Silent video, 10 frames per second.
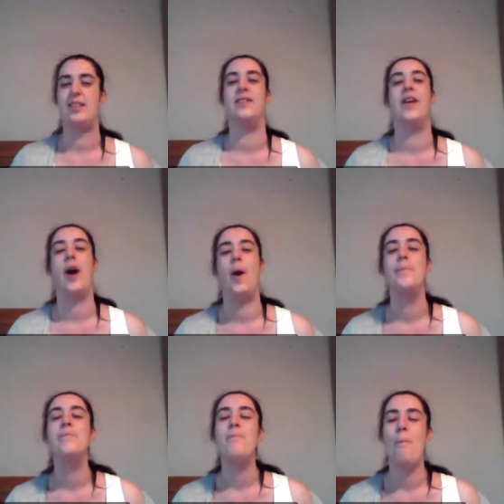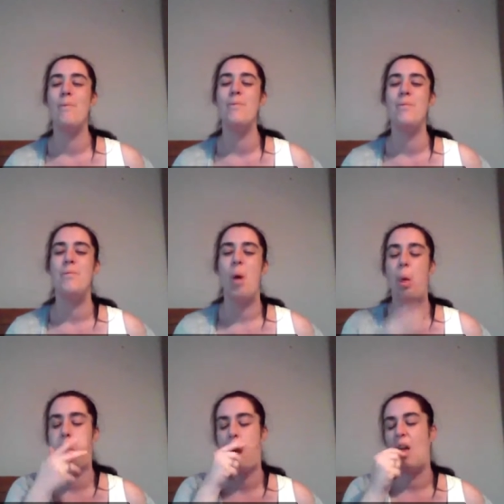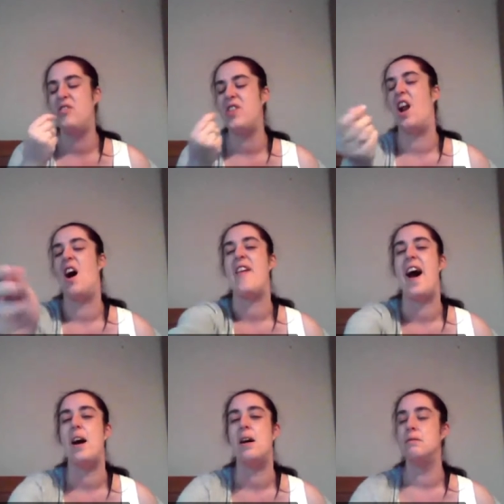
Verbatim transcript: And they go, hmm, don't like that.